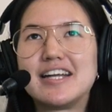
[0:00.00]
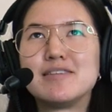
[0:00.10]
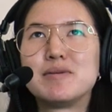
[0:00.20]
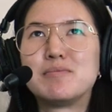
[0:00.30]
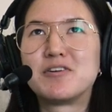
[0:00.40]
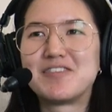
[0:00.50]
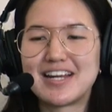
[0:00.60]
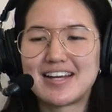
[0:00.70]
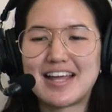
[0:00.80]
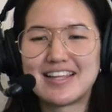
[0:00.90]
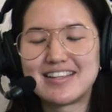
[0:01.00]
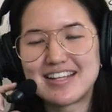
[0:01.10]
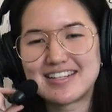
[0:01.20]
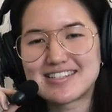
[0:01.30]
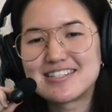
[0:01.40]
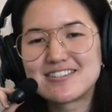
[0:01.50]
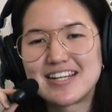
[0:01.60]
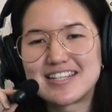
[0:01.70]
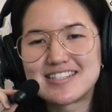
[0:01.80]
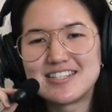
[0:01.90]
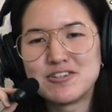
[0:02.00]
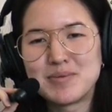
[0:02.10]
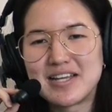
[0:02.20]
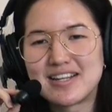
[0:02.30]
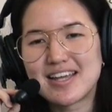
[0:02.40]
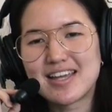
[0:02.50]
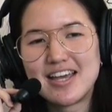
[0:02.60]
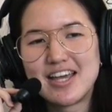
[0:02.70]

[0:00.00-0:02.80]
I need to be motivated, and then they listen to it, and it's you being like,